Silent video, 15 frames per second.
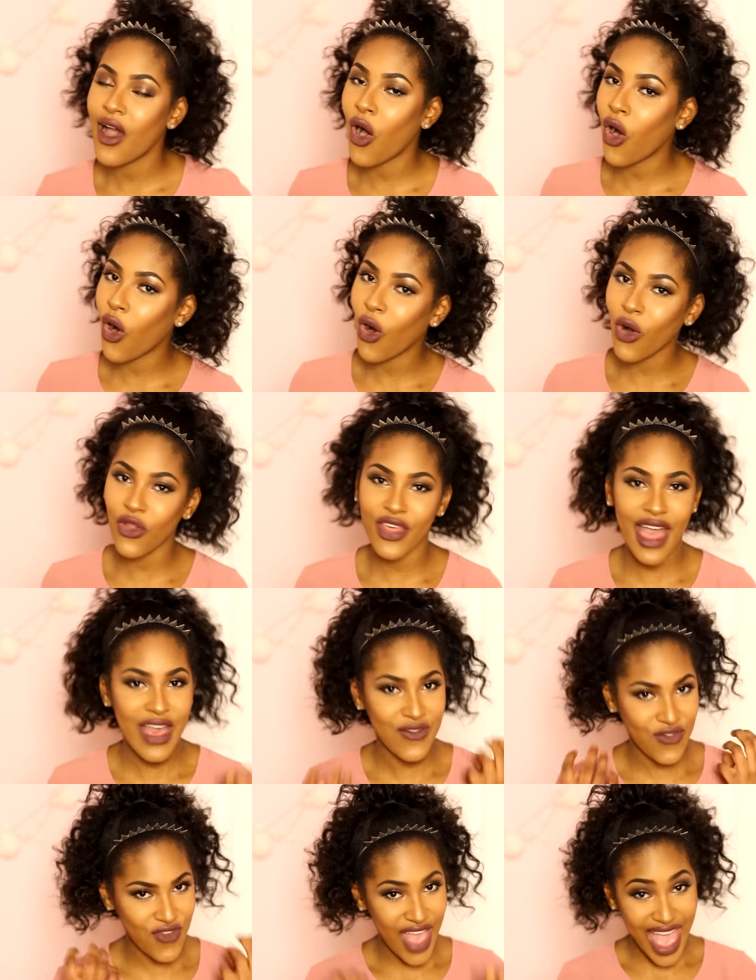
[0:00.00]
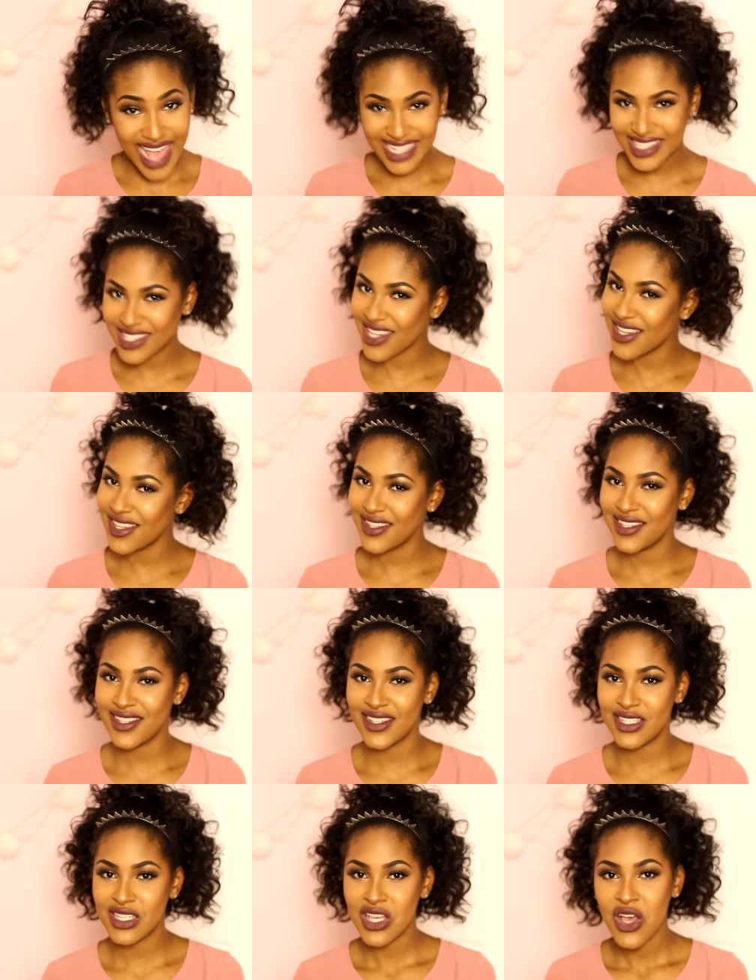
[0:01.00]
All that fat
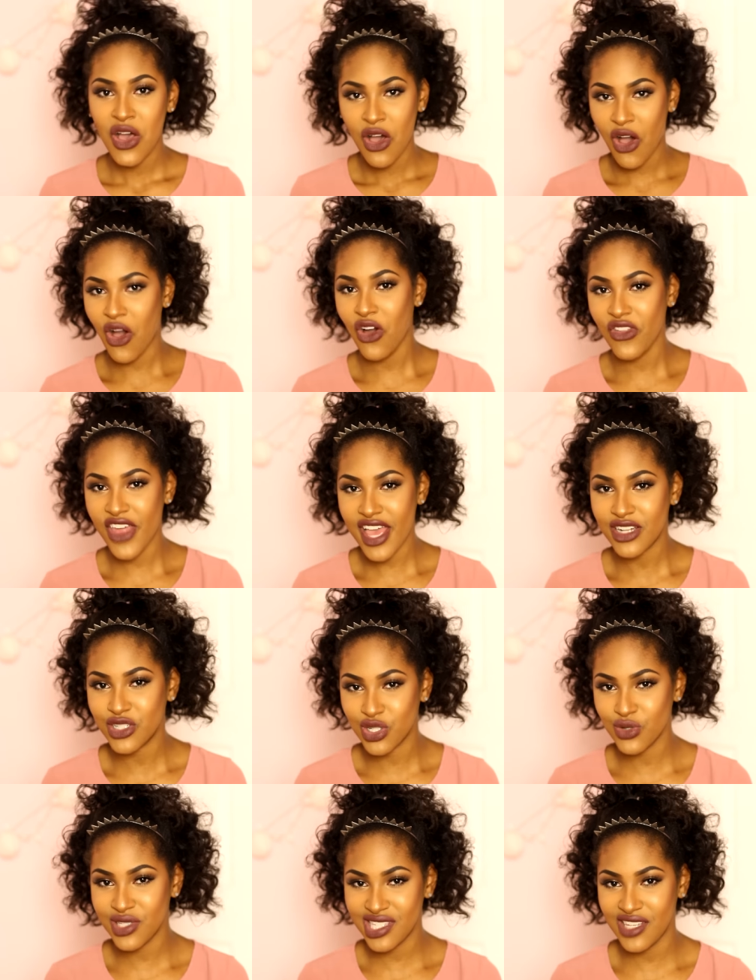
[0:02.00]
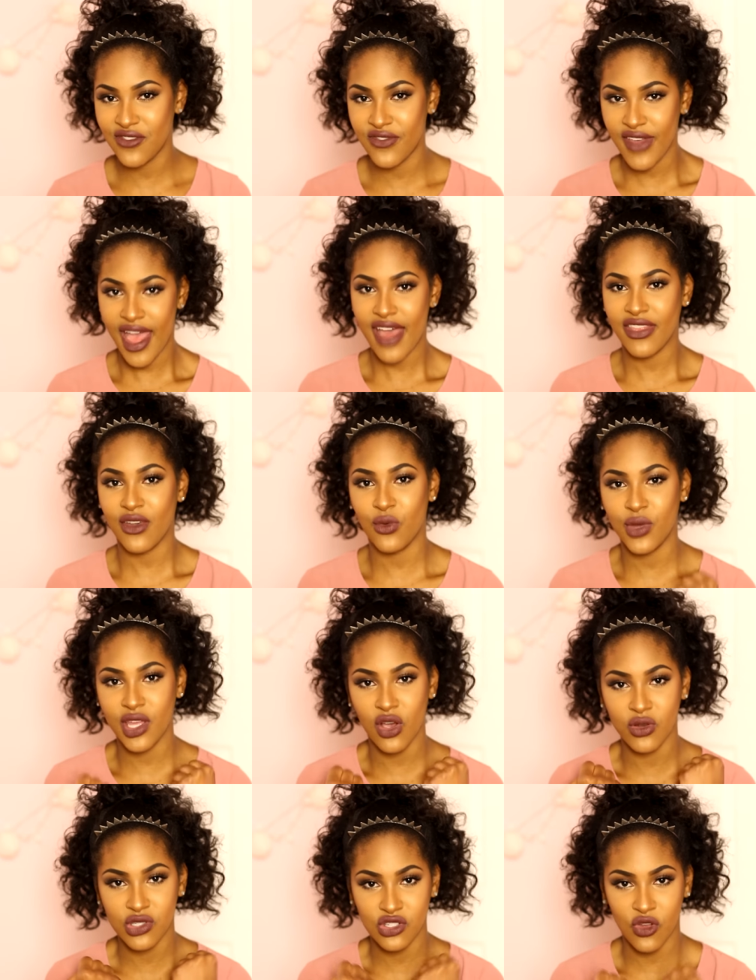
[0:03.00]
all that juicy fat that we
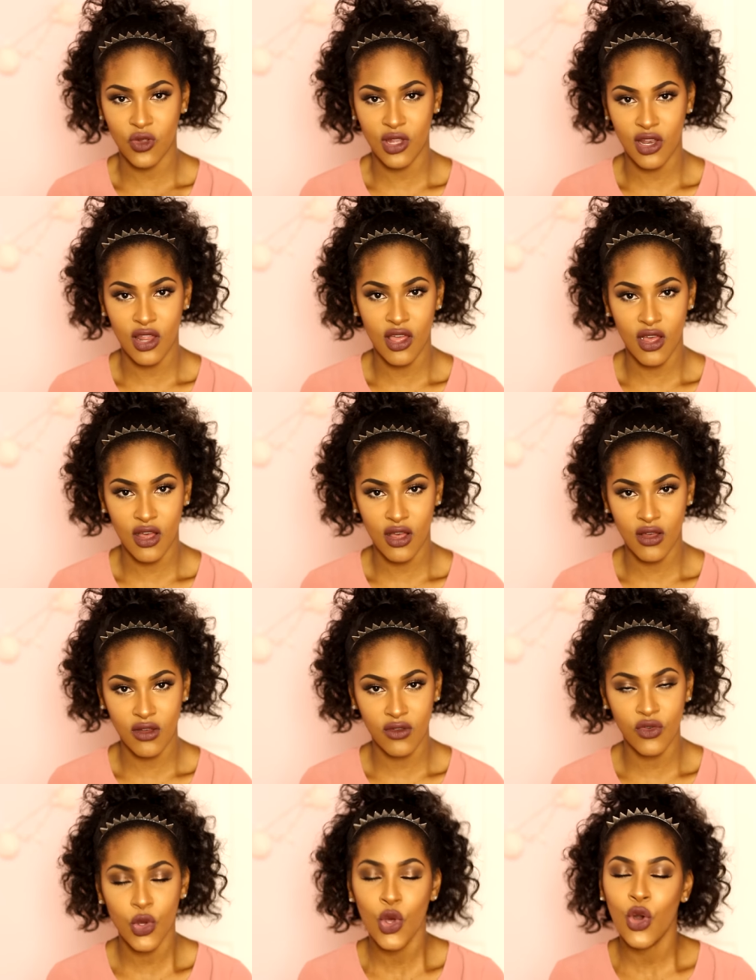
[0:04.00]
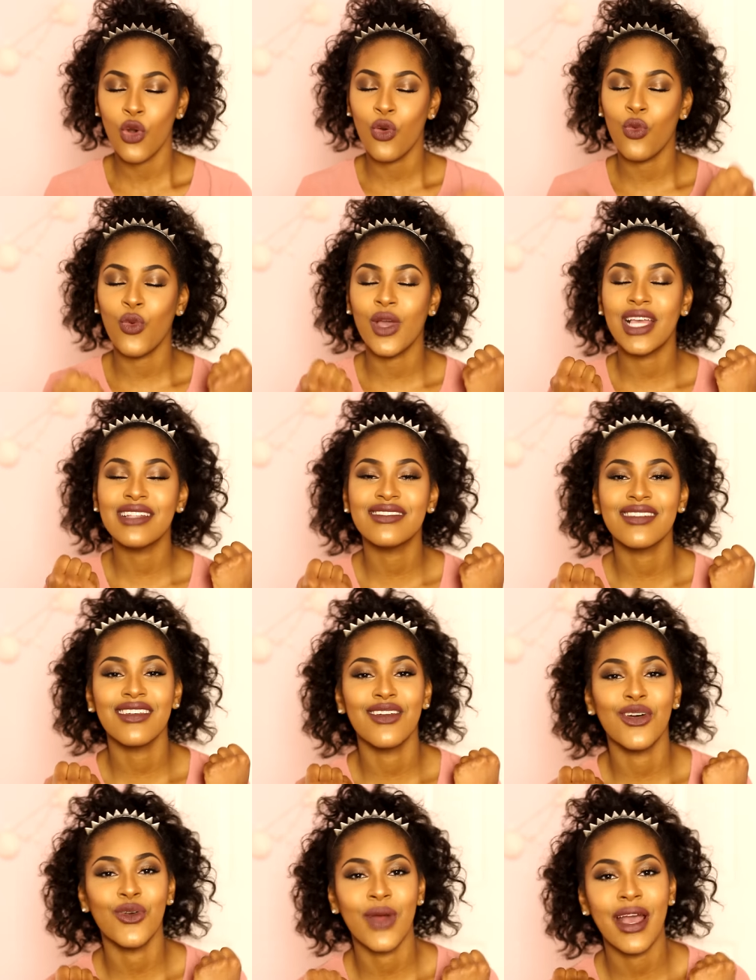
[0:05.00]
also love went to
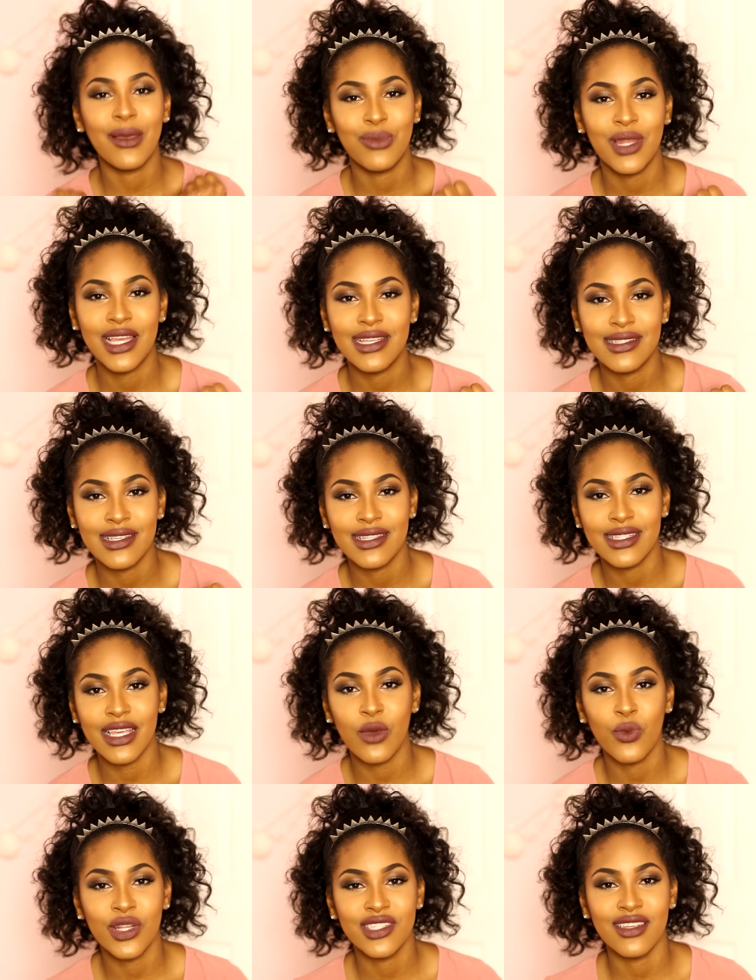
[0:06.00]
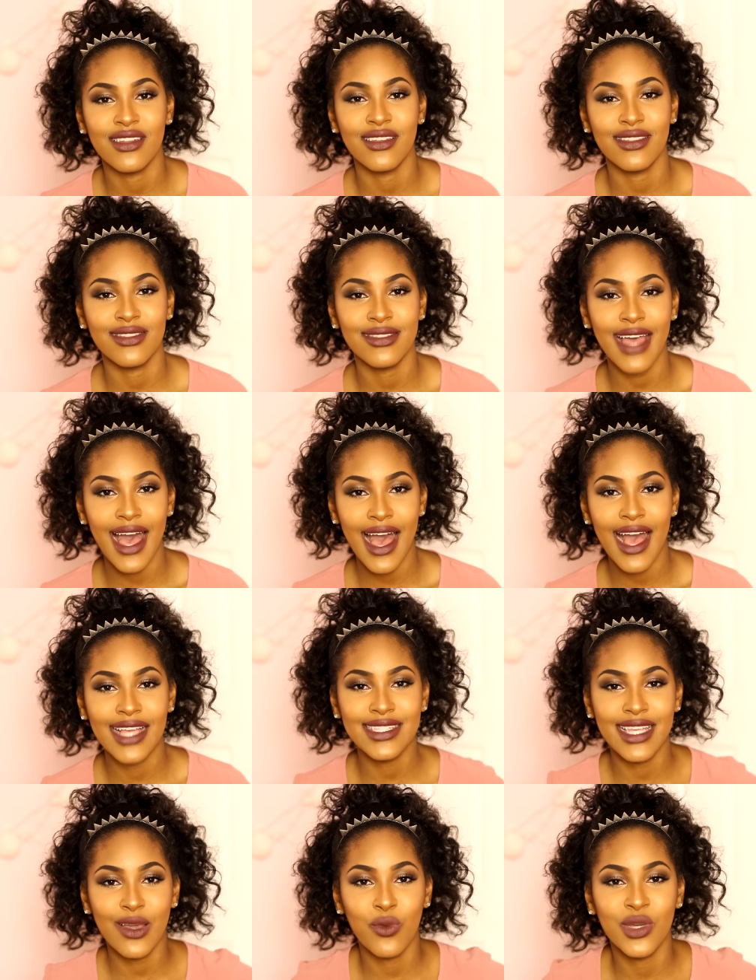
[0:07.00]
the right places. It went to the
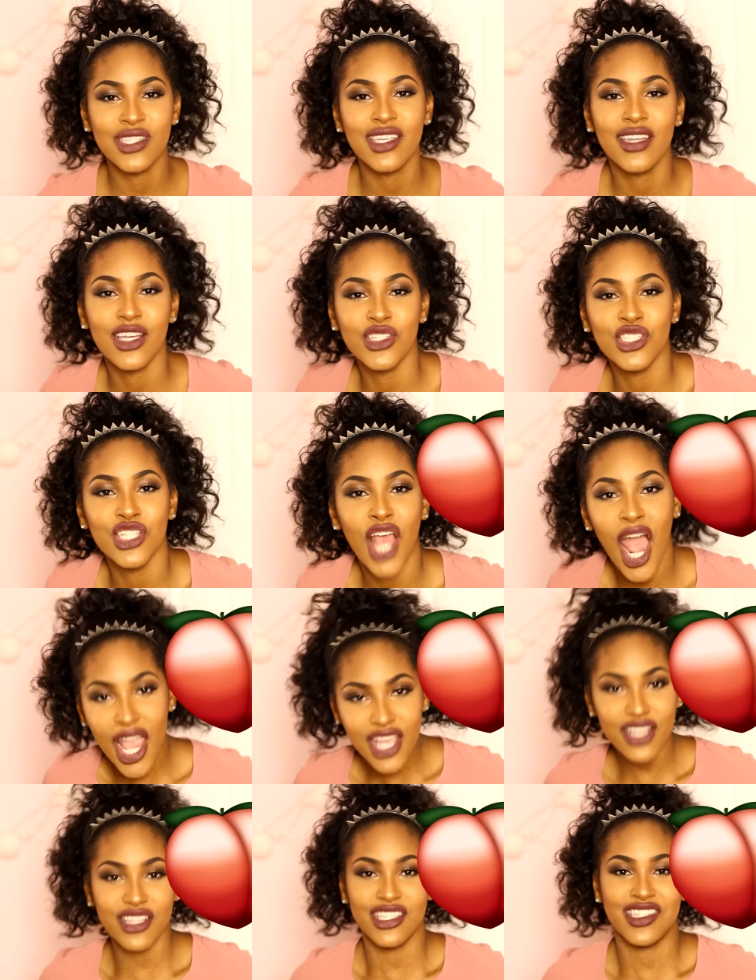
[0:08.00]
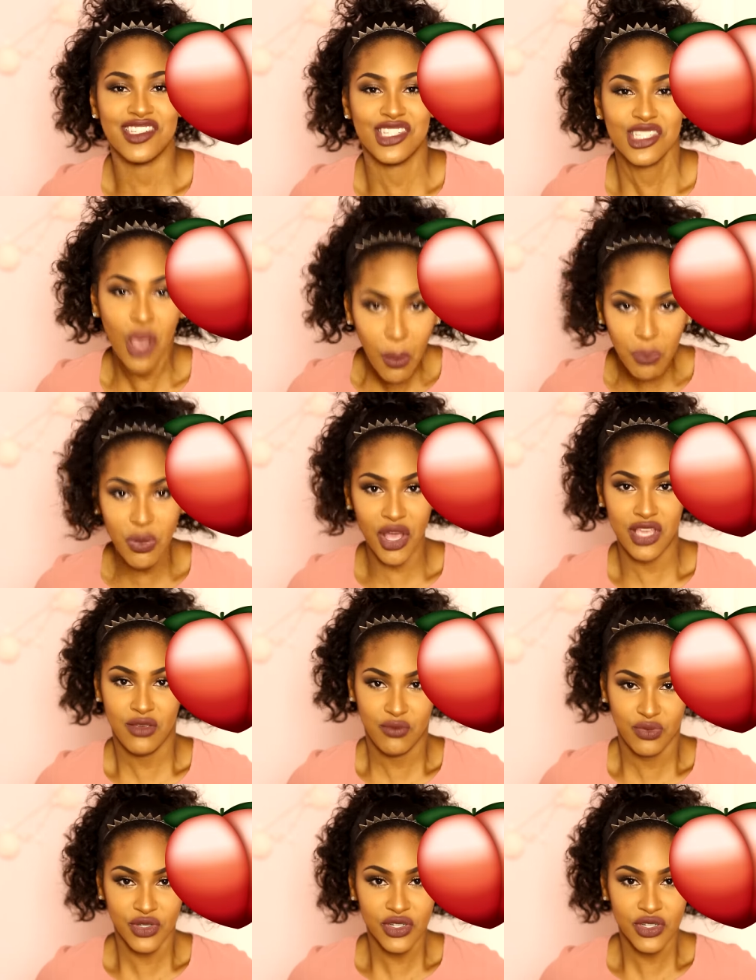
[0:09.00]
thighs, it went to the cheeks, baby.